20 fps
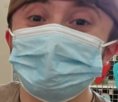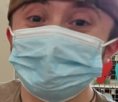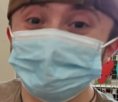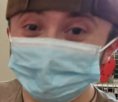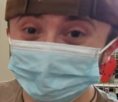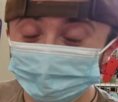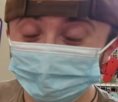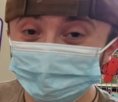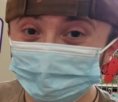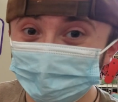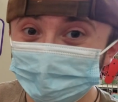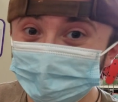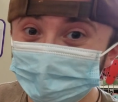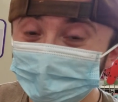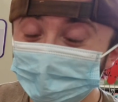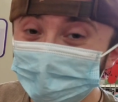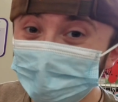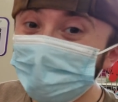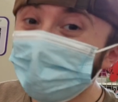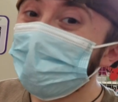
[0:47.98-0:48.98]
you.
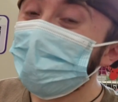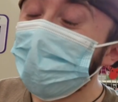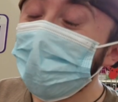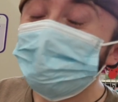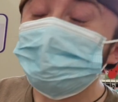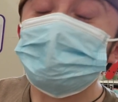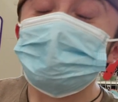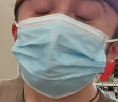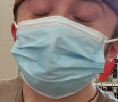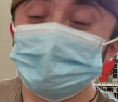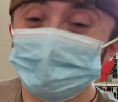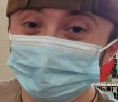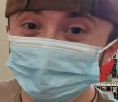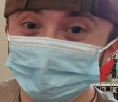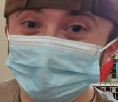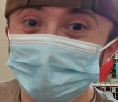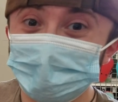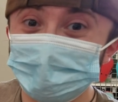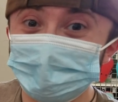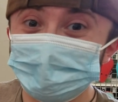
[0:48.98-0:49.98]
Happy
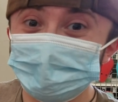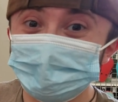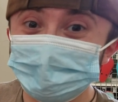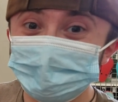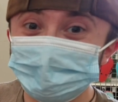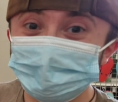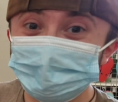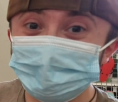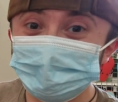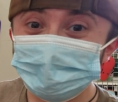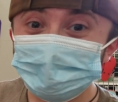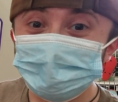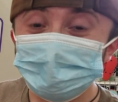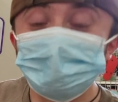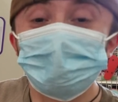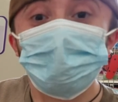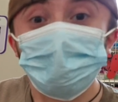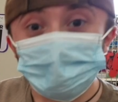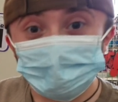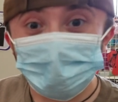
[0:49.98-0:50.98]
birthday.
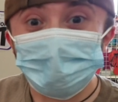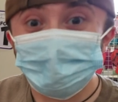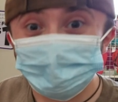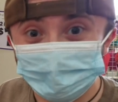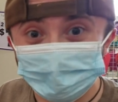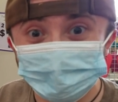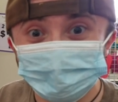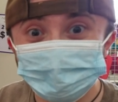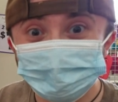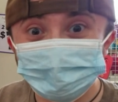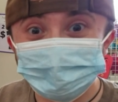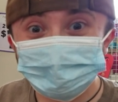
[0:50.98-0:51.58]
Your parent.